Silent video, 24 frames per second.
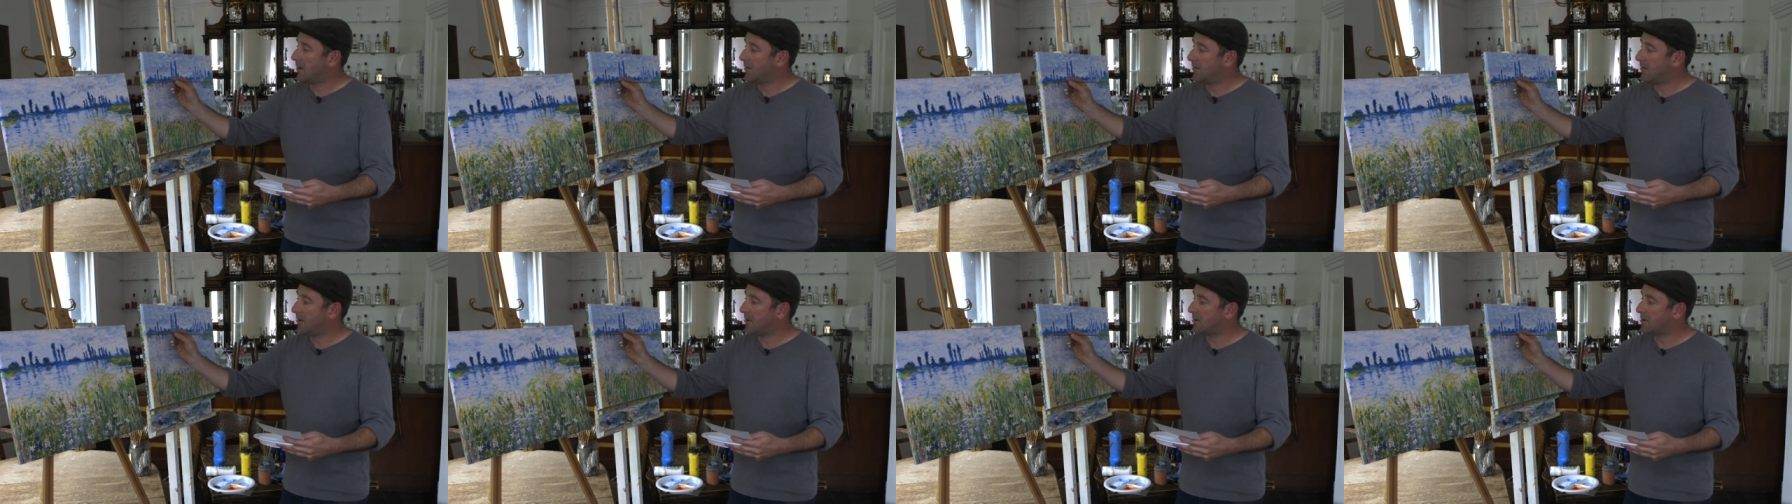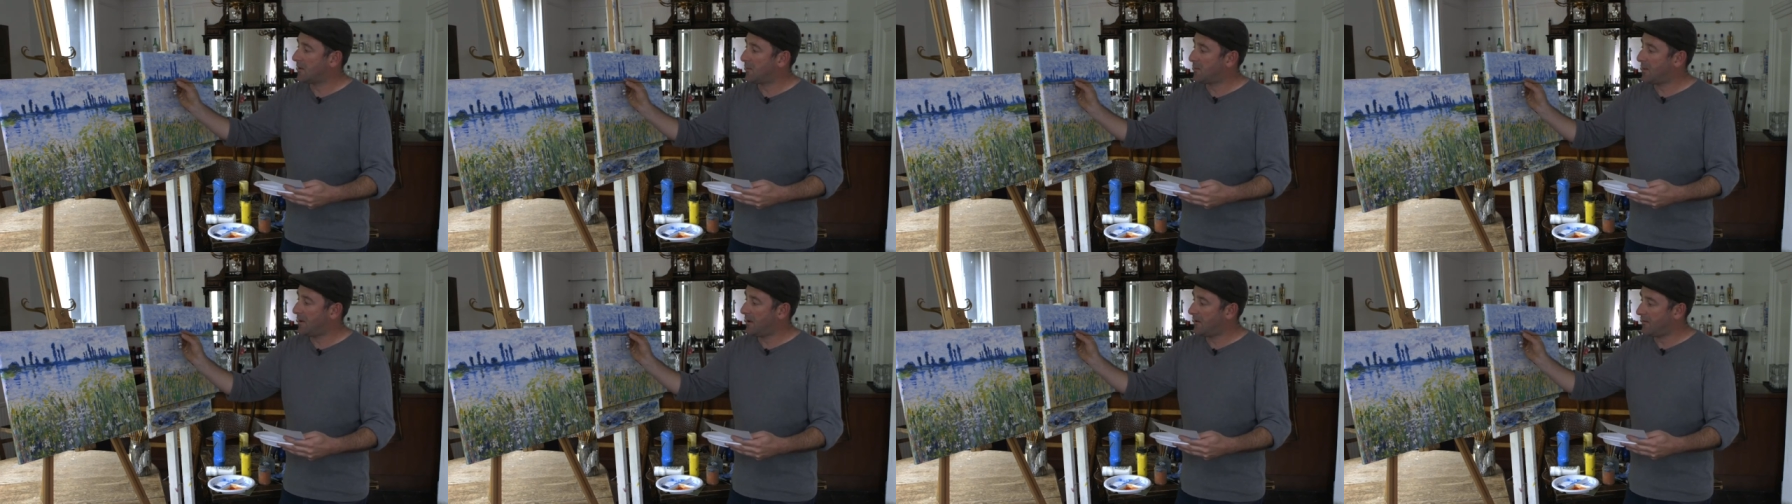if it's
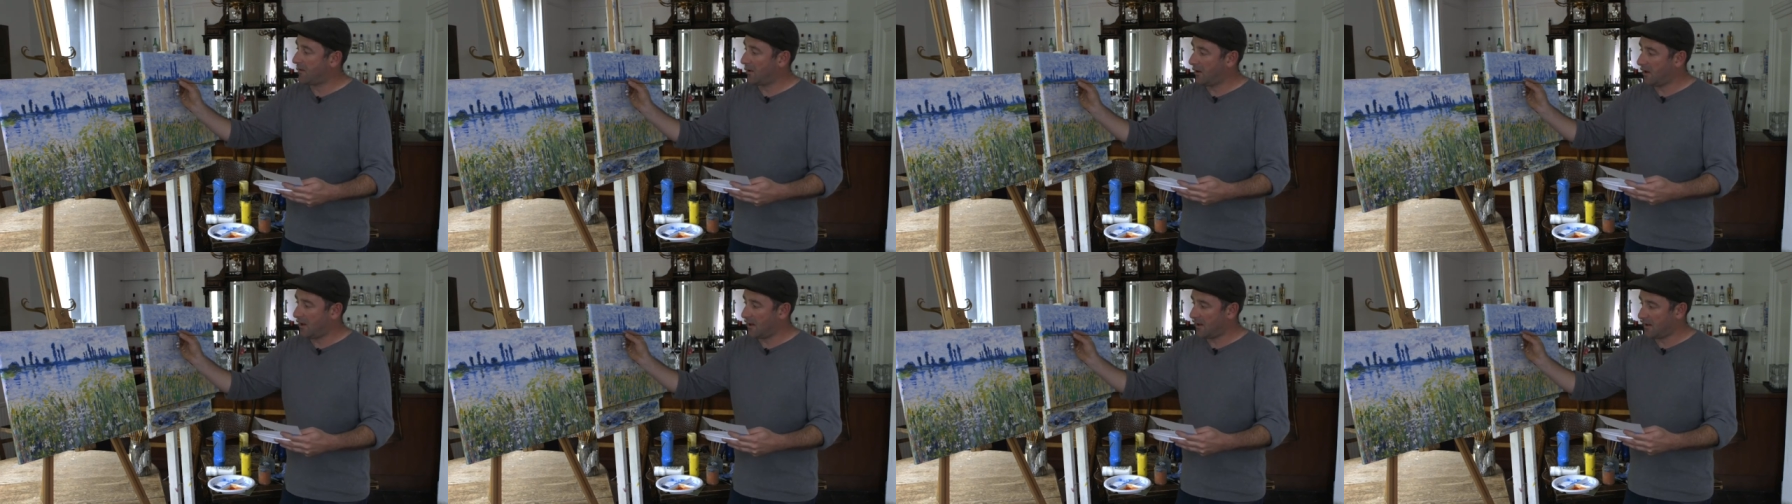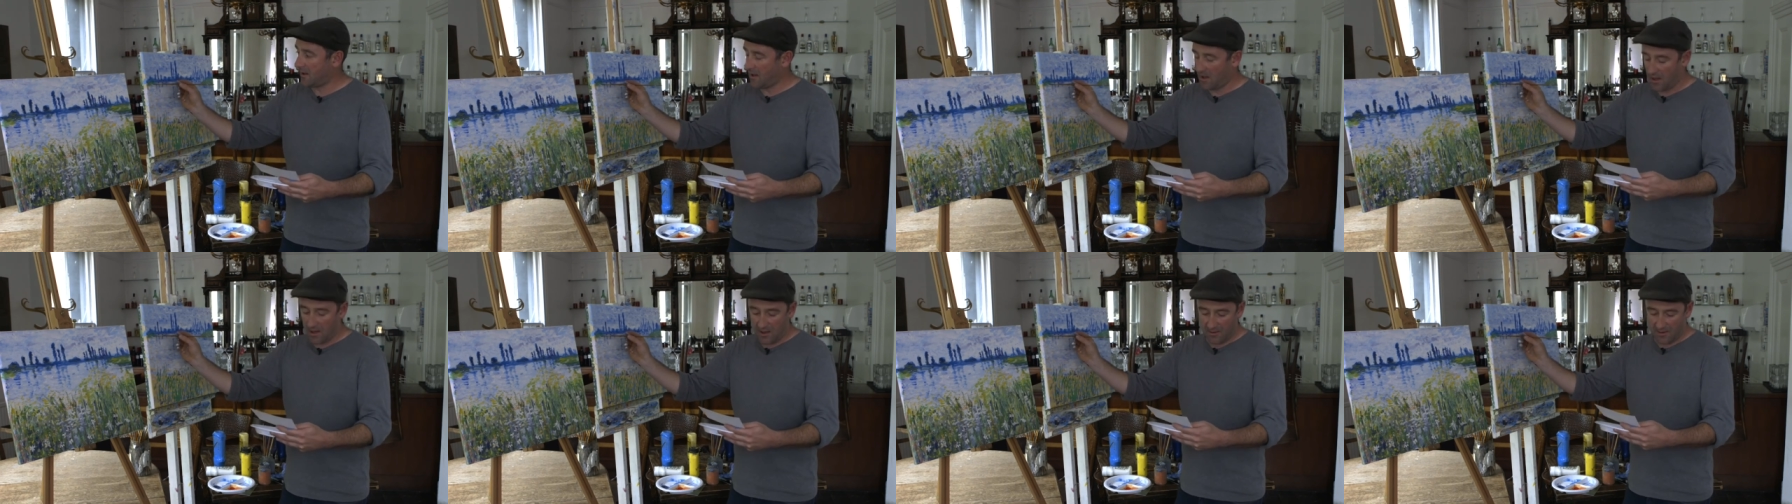a bit of a light
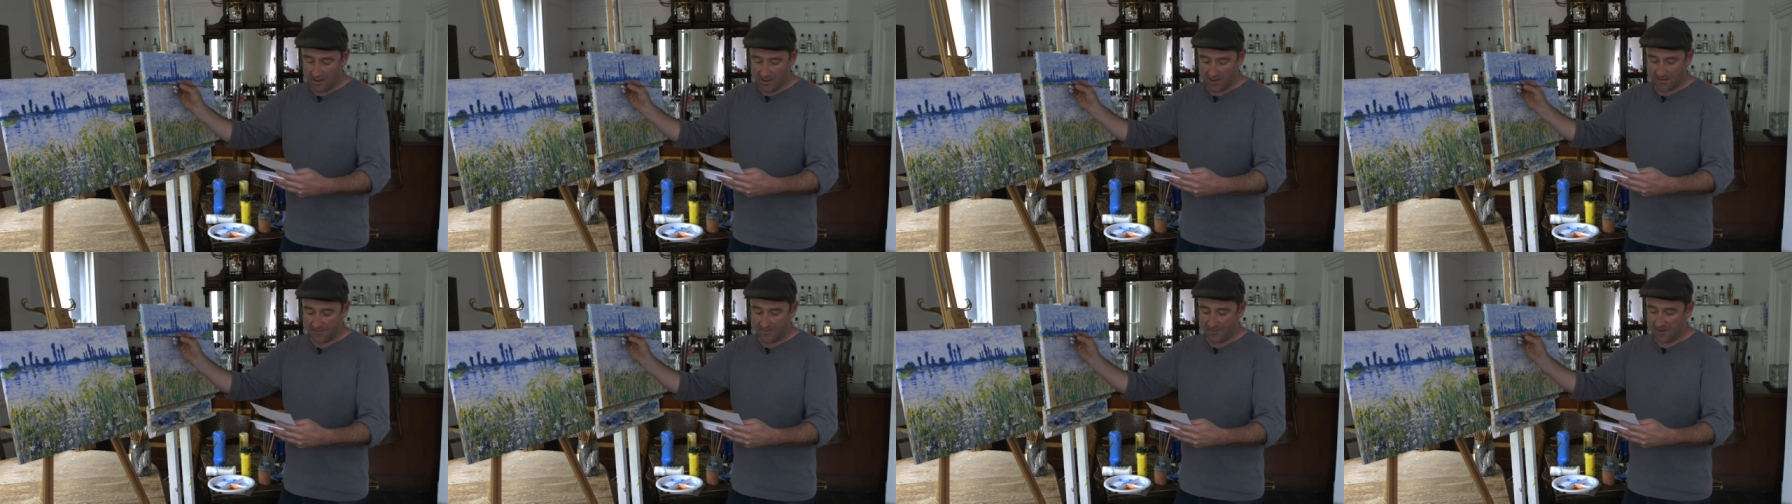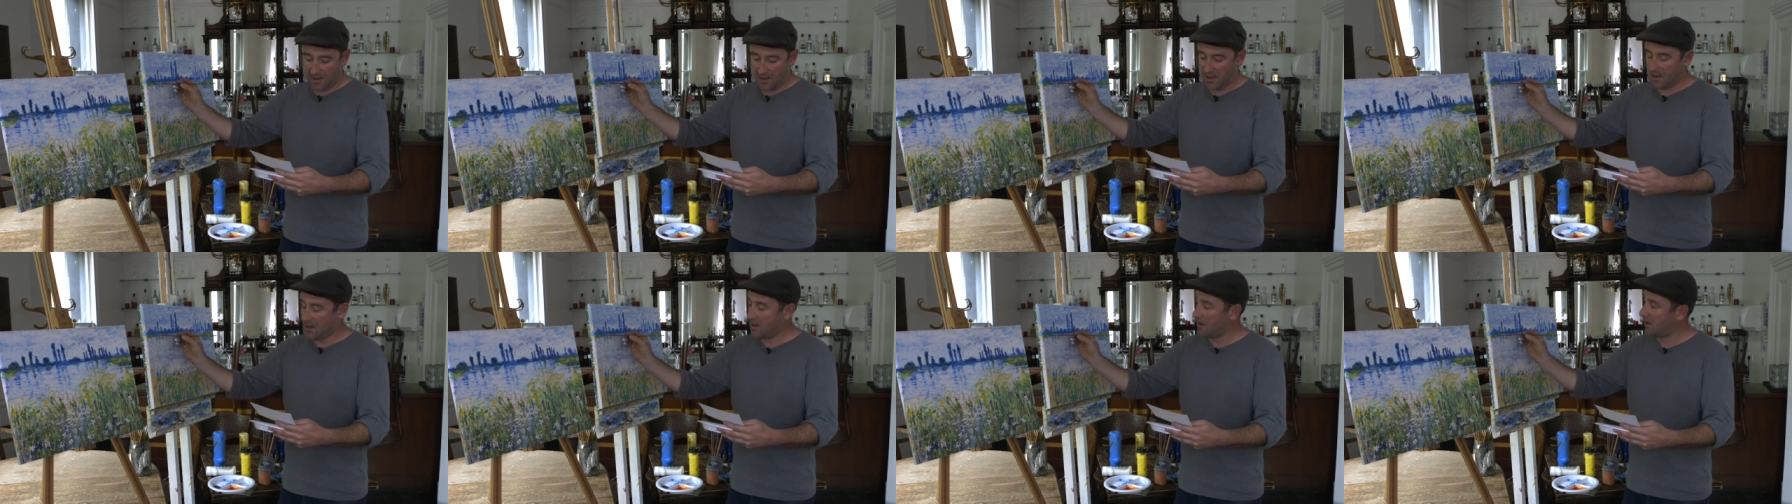yellow, that's
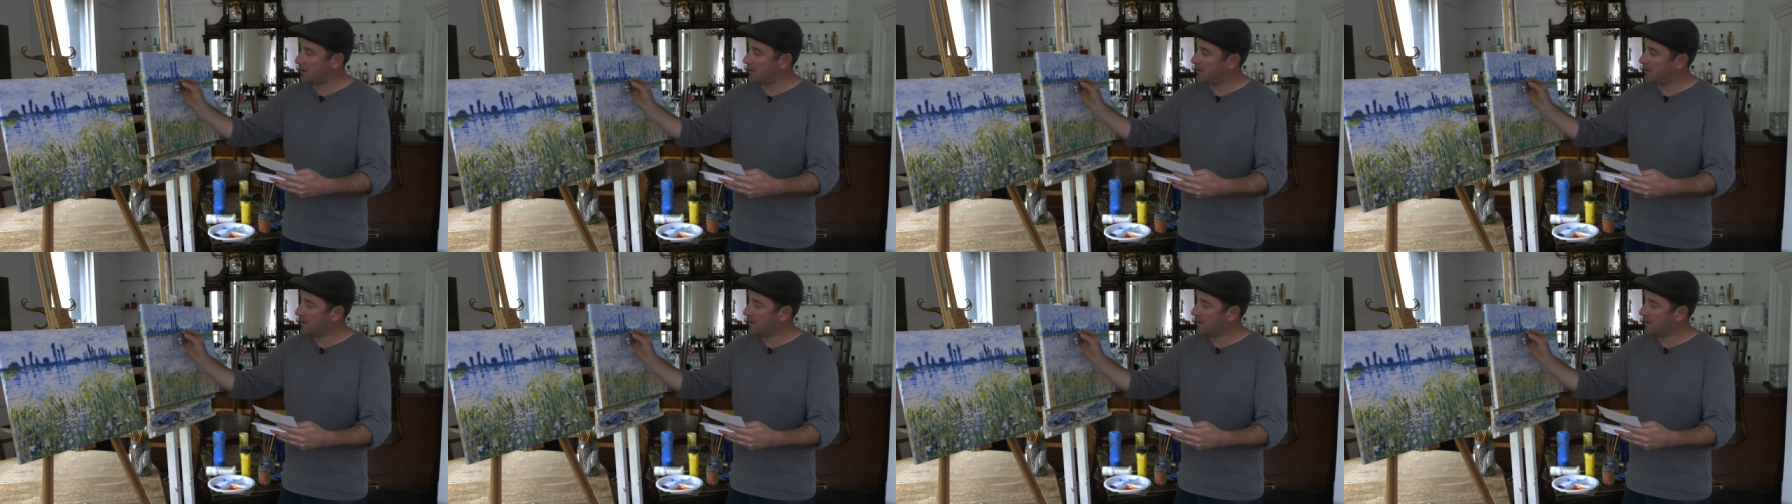fine.